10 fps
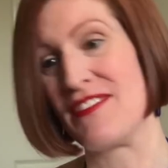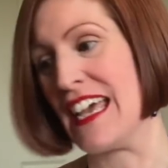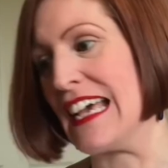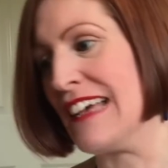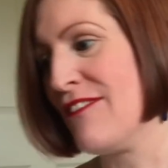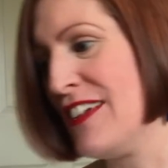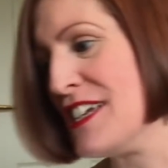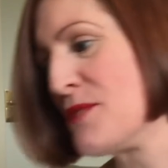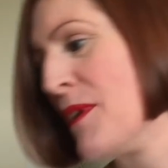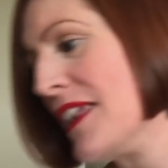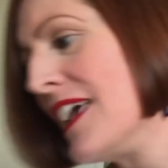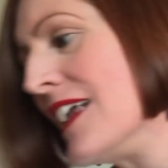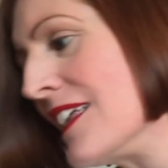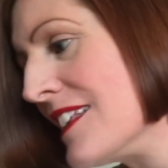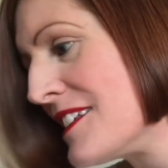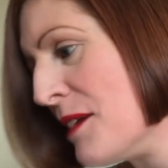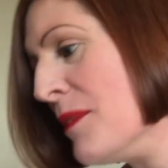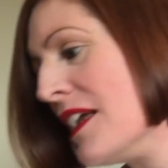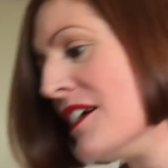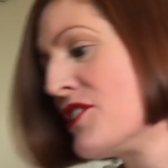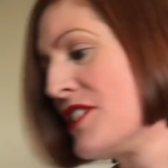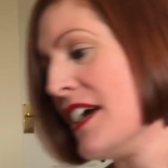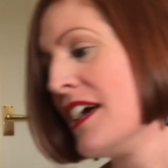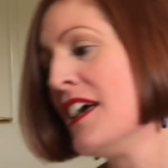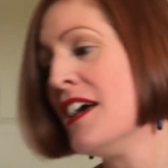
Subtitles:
of getting it finished by the end of the summer last year.